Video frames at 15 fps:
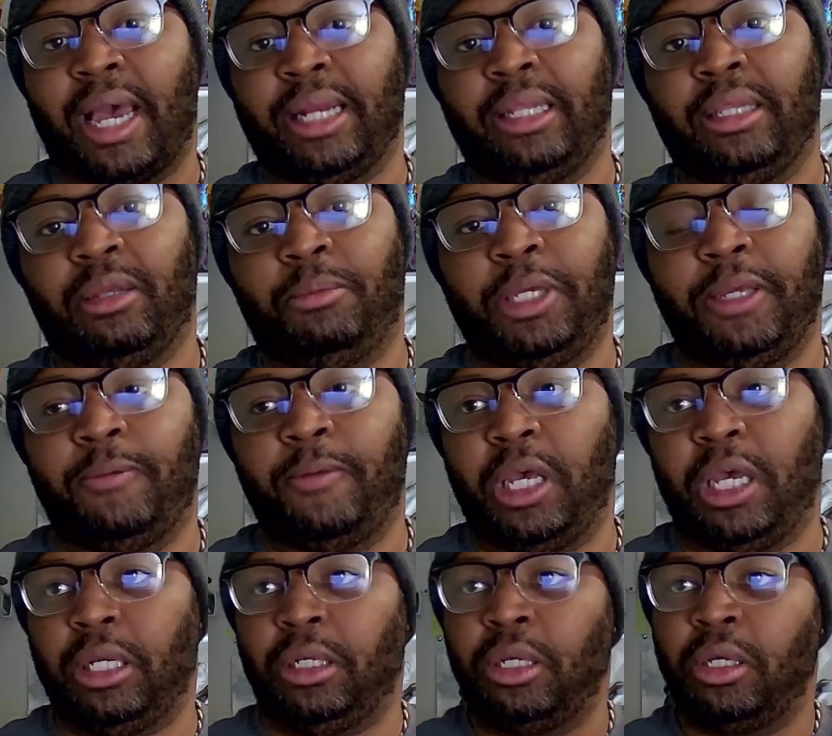a little bit
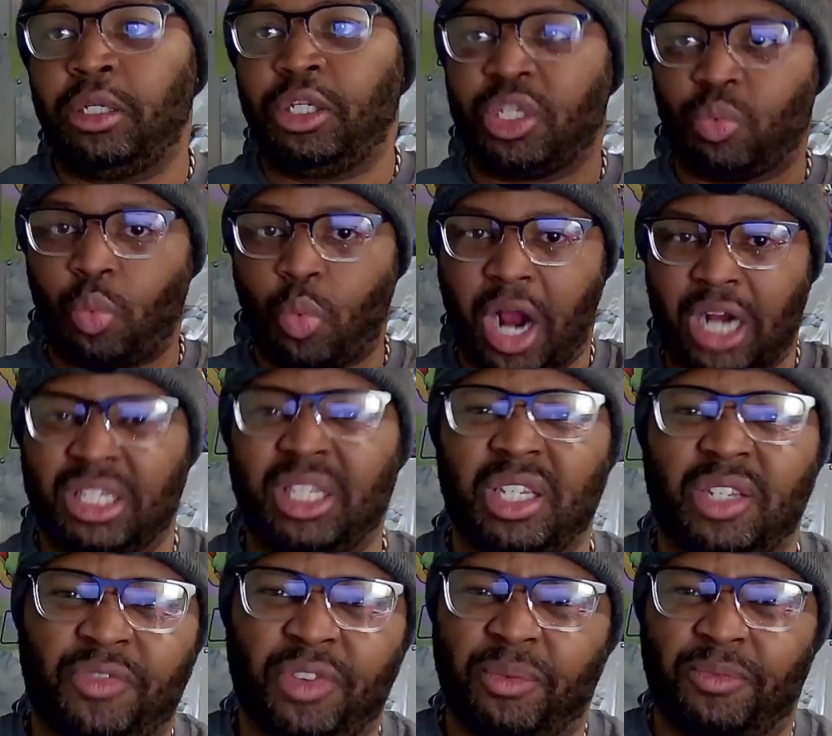and just watch this
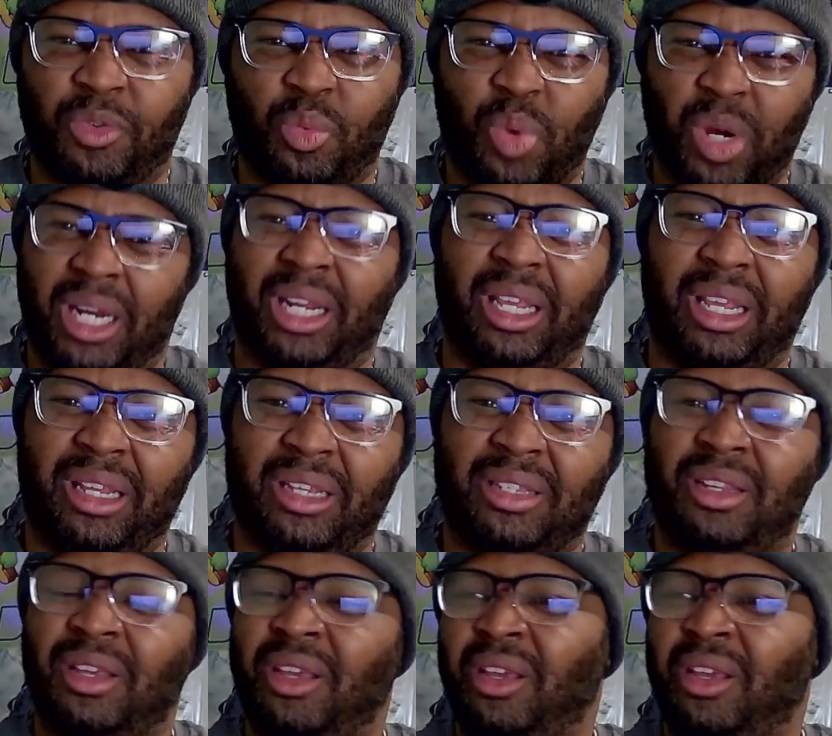film for what it is,